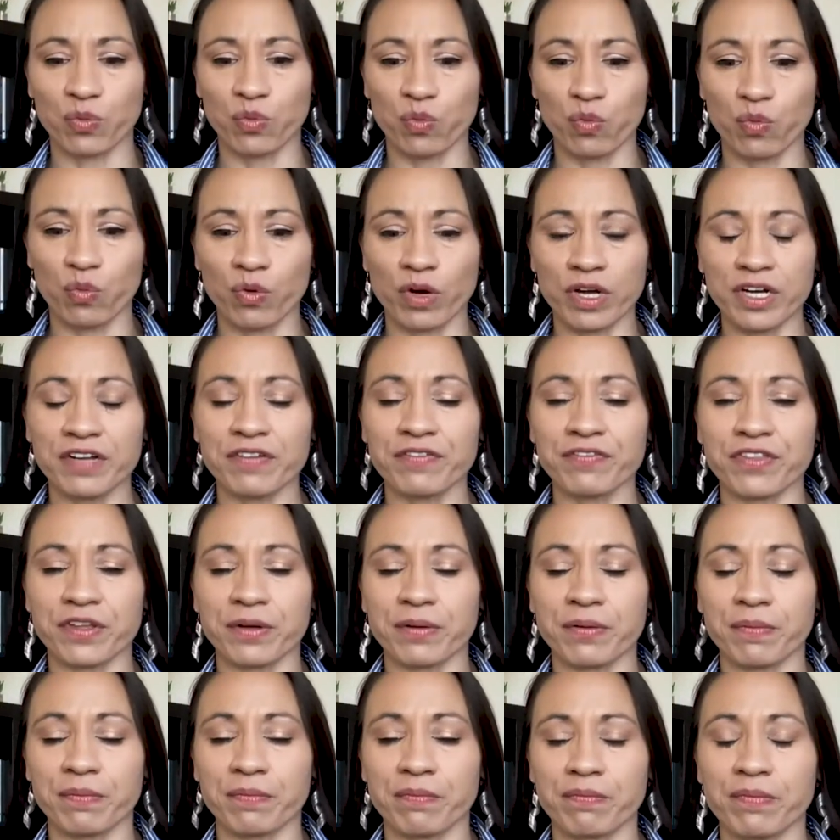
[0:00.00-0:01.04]
one of
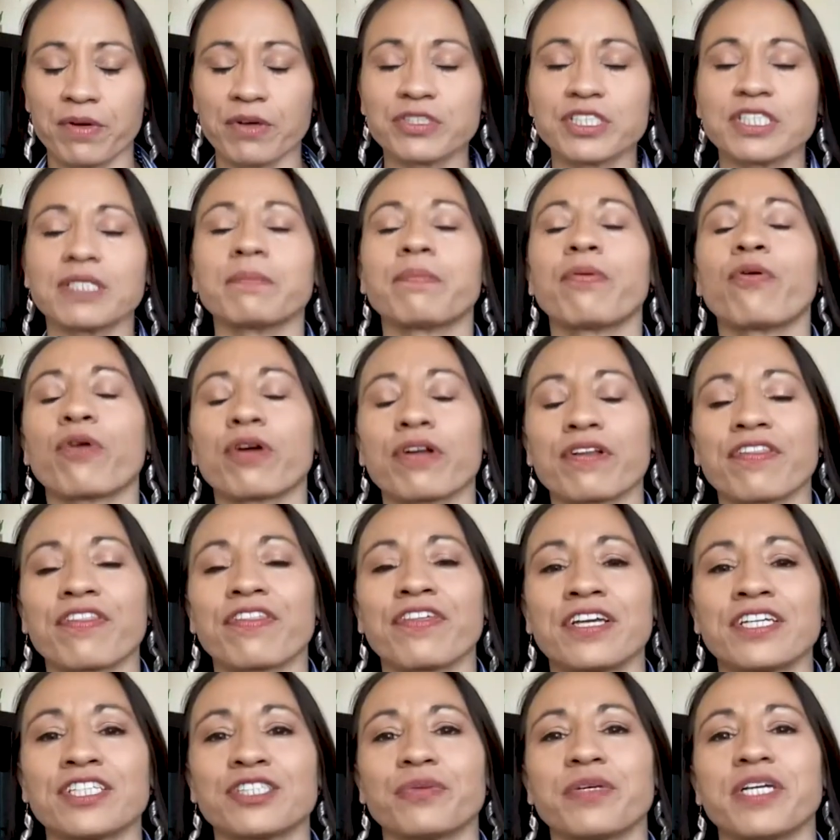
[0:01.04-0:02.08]
the most important
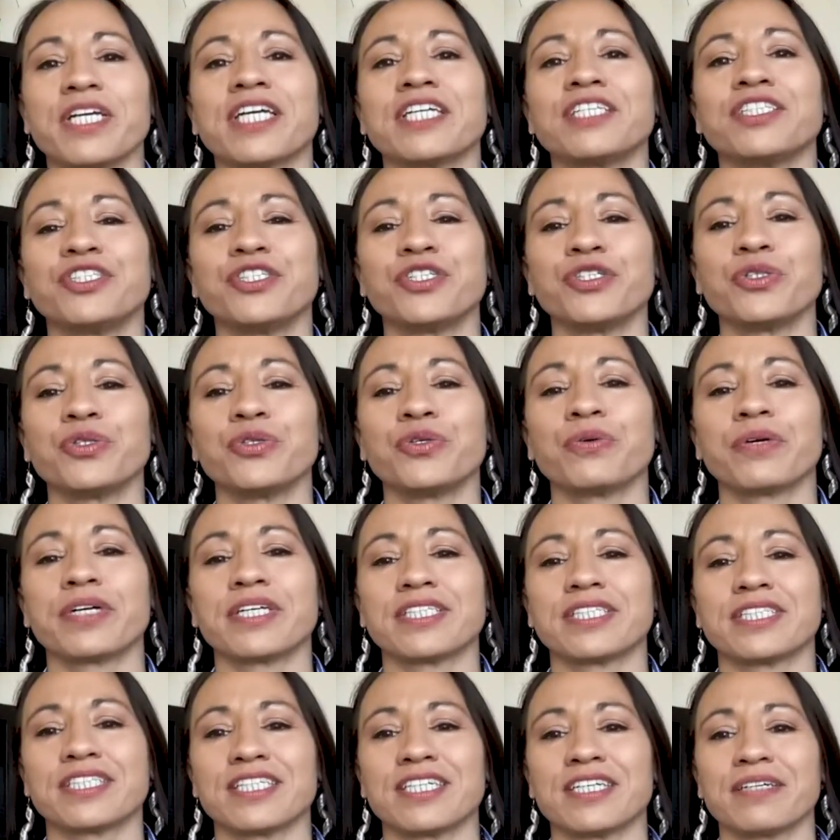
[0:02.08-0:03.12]
things we can do
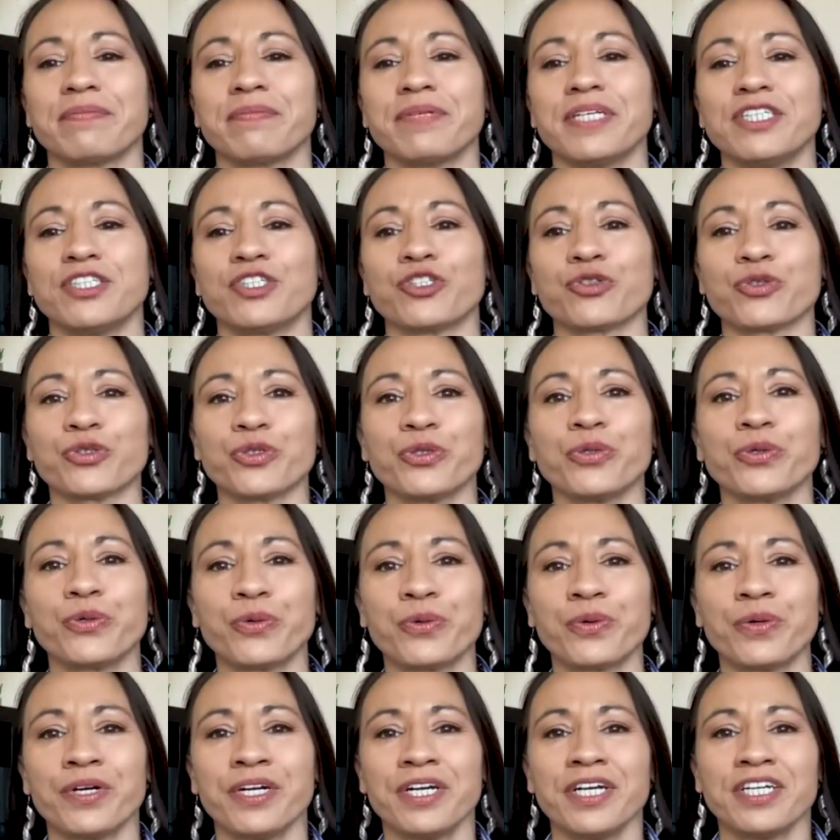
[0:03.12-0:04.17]
is to be
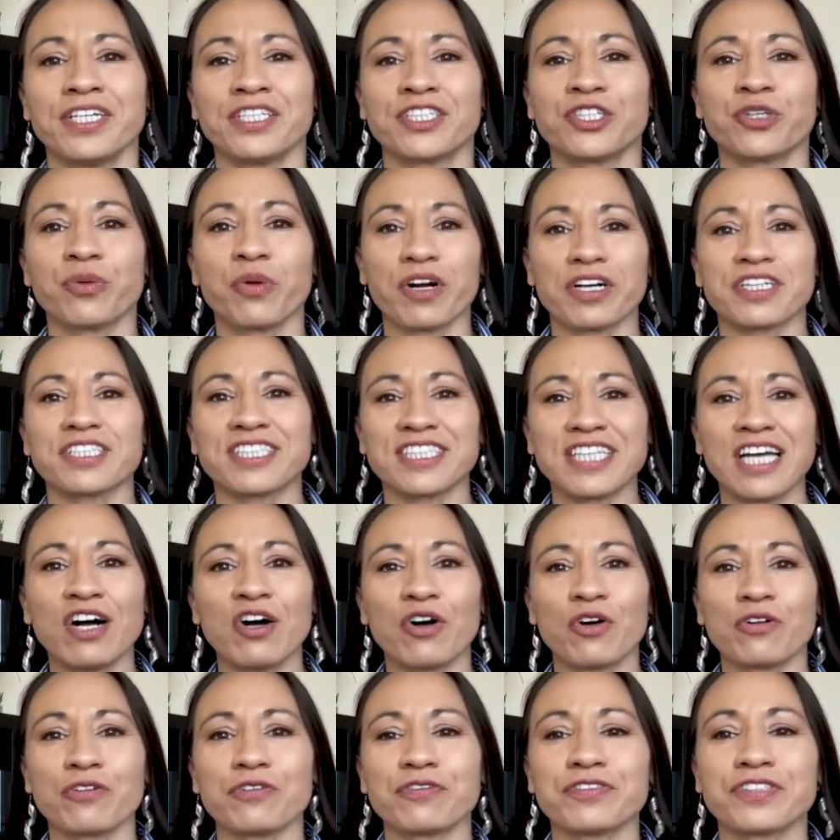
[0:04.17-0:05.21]
true to
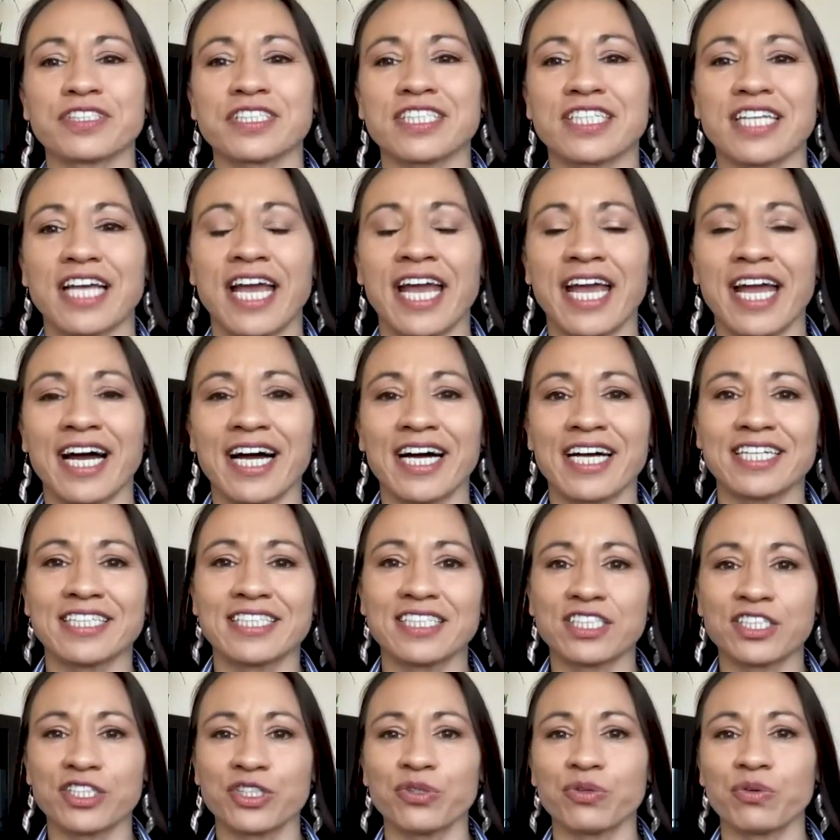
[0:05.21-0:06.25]
ourselves and
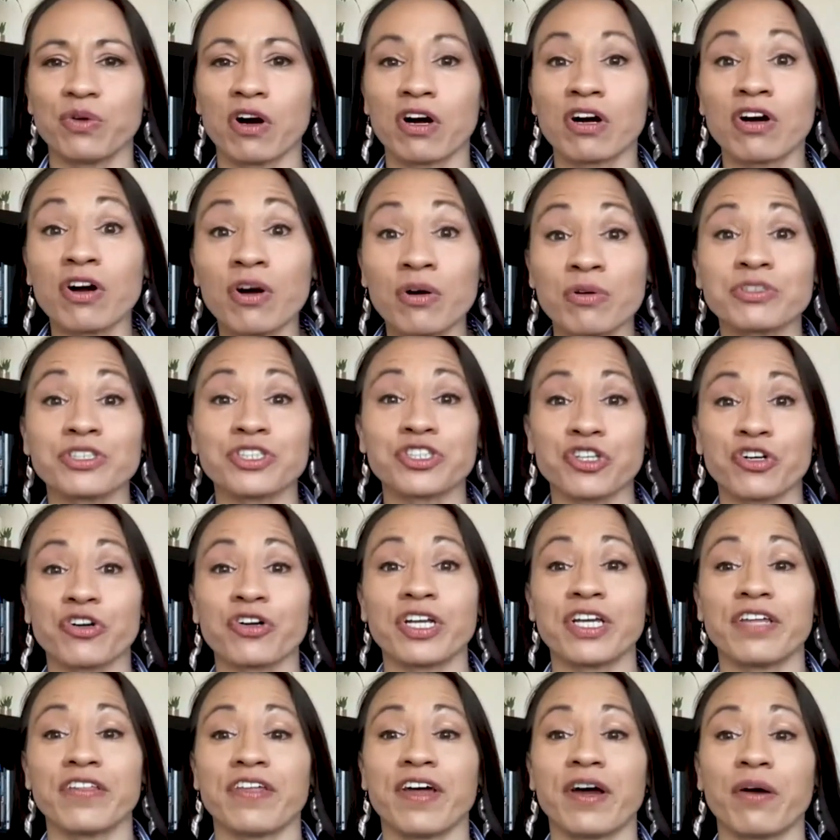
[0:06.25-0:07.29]
to our own
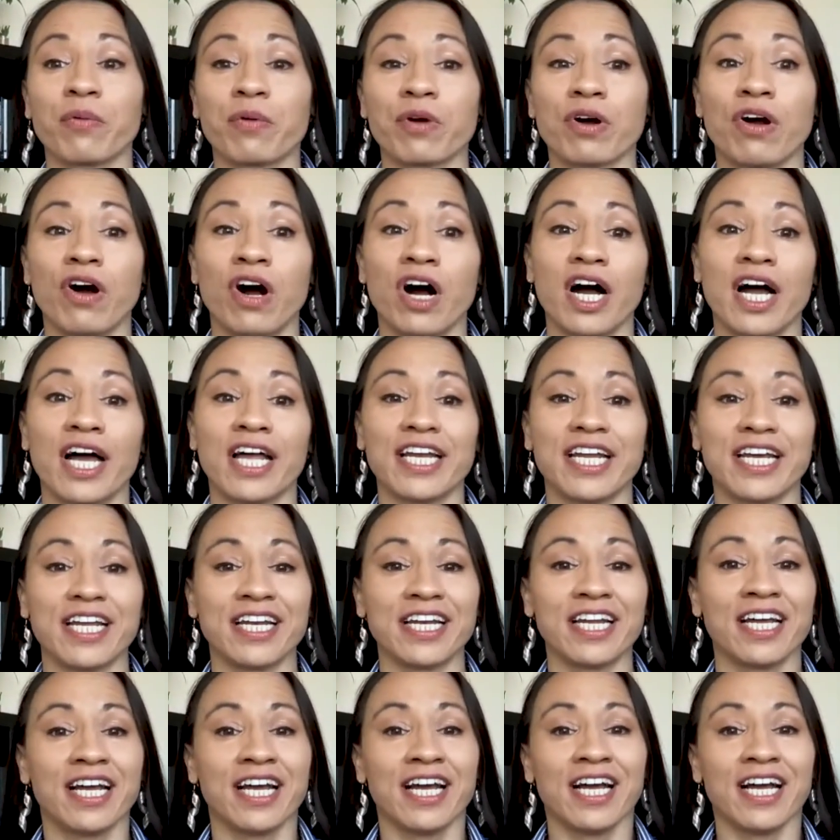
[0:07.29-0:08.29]
journey that we're on. And